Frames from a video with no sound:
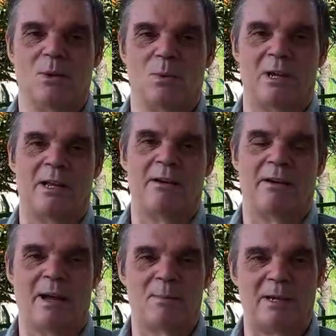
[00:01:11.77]
Well, here
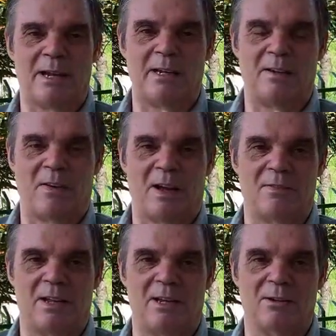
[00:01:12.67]
I am at
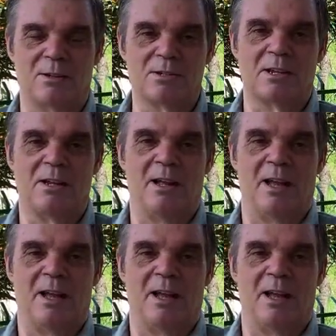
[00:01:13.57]
95 kilos